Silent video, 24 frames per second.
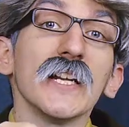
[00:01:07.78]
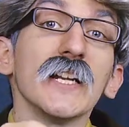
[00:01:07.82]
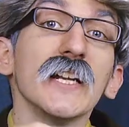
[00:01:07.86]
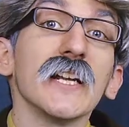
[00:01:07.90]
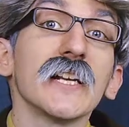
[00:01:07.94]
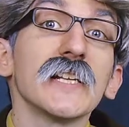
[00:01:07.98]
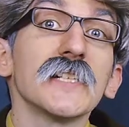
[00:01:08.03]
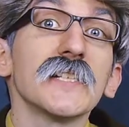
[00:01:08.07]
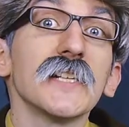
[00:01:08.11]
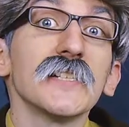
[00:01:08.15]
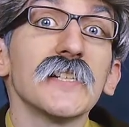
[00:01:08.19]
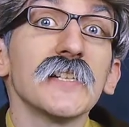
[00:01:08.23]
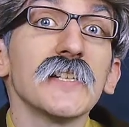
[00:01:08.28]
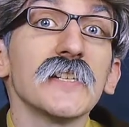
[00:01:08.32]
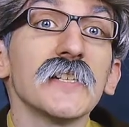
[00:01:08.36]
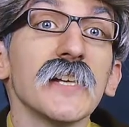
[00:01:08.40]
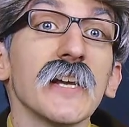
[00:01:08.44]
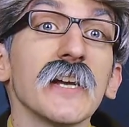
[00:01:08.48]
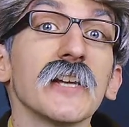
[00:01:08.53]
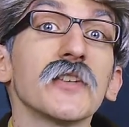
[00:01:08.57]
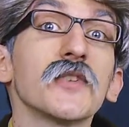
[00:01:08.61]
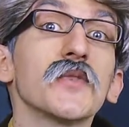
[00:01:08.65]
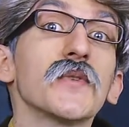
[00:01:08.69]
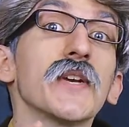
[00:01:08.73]
licks does it
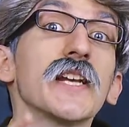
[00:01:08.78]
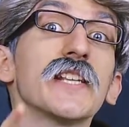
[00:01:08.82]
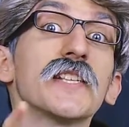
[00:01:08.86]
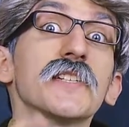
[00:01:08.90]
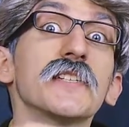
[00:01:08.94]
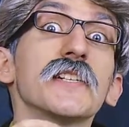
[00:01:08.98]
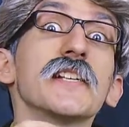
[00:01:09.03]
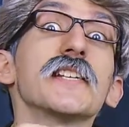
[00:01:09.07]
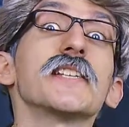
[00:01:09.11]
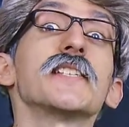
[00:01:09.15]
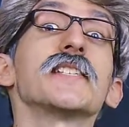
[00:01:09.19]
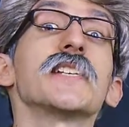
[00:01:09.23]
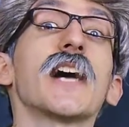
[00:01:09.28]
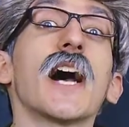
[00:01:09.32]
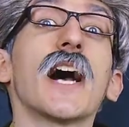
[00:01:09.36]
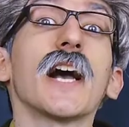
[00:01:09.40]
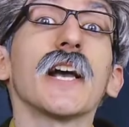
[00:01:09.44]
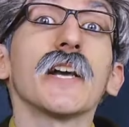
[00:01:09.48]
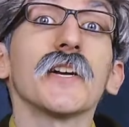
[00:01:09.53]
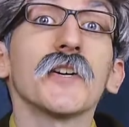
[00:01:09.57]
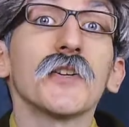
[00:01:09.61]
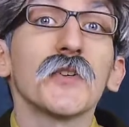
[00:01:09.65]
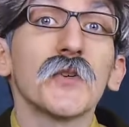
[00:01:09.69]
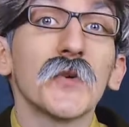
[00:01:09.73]
take to eat an
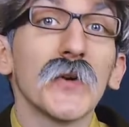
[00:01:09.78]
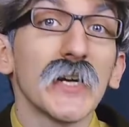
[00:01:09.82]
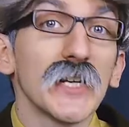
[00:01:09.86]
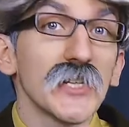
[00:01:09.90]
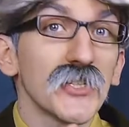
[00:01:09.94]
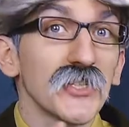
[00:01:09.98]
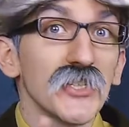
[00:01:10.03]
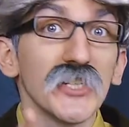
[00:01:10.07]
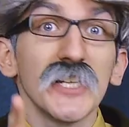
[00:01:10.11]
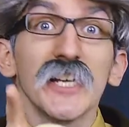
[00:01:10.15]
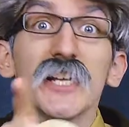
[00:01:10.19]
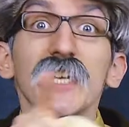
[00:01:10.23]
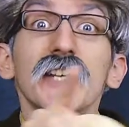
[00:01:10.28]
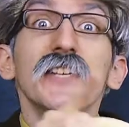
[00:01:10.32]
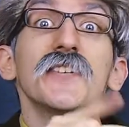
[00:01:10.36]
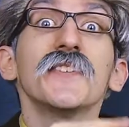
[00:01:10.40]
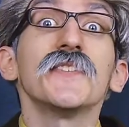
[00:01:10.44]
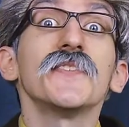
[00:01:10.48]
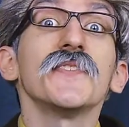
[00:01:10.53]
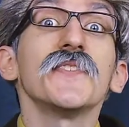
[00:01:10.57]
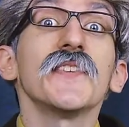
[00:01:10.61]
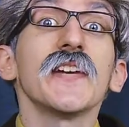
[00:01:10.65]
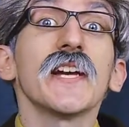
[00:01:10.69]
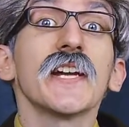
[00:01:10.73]
entire question?
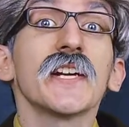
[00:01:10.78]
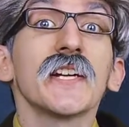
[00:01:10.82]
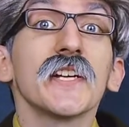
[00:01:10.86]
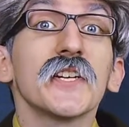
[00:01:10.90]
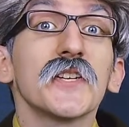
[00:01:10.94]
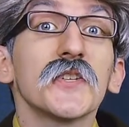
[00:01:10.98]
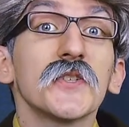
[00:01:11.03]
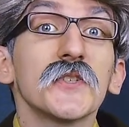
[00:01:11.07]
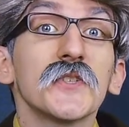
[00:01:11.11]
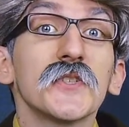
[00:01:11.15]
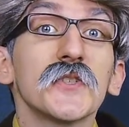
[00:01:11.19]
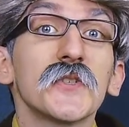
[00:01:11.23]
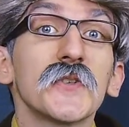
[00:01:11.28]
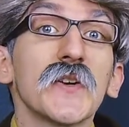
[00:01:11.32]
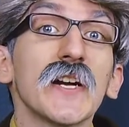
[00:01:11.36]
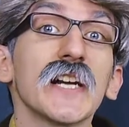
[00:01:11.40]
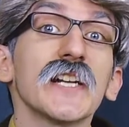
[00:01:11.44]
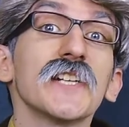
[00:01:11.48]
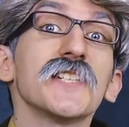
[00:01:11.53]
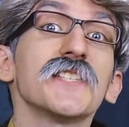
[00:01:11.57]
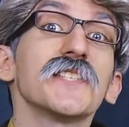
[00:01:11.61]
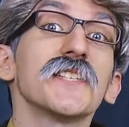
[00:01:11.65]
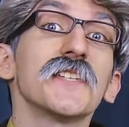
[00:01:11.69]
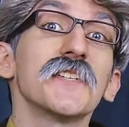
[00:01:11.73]
Very good
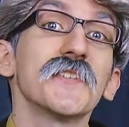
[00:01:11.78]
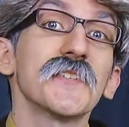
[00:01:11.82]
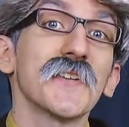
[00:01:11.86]
question,